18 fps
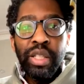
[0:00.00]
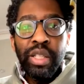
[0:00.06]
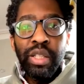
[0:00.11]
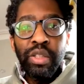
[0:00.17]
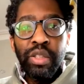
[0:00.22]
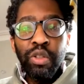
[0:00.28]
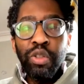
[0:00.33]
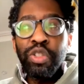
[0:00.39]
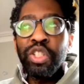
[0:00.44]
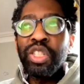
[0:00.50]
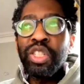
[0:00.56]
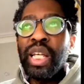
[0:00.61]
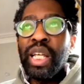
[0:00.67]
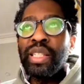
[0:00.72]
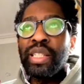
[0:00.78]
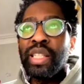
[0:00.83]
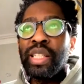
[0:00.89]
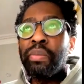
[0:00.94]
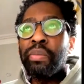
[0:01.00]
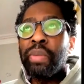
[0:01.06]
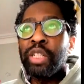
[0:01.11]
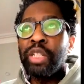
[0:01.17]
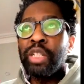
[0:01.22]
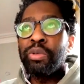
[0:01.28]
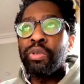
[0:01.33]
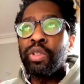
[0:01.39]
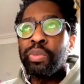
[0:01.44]
not just day-to-day
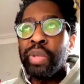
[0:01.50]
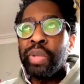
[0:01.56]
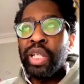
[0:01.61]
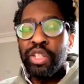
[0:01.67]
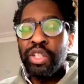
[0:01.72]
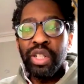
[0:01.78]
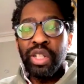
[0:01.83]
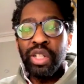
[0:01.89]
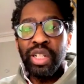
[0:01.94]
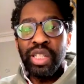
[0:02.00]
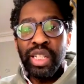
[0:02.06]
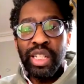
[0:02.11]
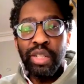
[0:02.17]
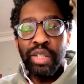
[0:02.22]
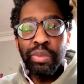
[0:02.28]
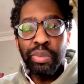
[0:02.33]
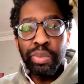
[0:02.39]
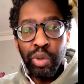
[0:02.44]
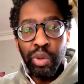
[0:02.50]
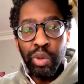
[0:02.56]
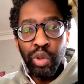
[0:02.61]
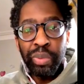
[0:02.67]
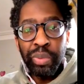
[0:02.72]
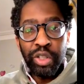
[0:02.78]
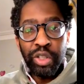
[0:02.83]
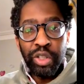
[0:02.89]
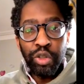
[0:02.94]
management of the patient, ideally employed
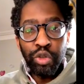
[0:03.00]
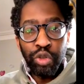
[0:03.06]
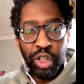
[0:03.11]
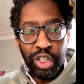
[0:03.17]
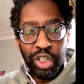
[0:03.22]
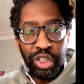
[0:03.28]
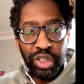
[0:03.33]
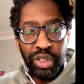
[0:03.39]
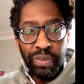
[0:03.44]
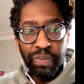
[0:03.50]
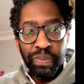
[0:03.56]
by the trust